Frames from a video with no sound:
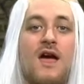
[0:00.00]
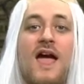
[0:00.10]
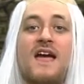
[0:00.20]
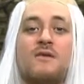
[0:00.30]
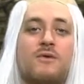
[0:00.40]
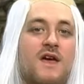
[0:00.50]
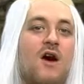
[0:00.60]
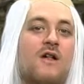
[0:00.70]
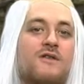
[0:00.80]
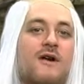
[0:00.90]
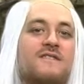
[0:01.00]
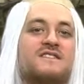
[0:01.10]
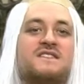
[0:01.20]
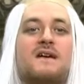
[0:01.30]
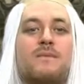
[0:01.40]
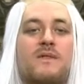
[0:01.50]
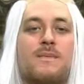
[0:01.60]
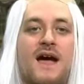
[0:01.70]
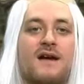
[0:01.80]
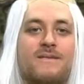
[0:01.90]
and with a holographic stamp on the
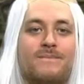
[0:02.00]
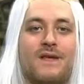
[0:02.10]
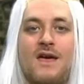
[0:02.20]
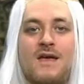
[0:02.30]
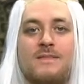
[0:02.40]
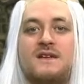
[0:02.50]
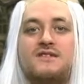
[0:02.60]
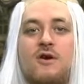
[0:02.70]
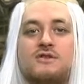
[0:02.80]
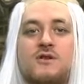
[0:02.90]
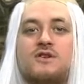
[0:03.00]
back. These cards are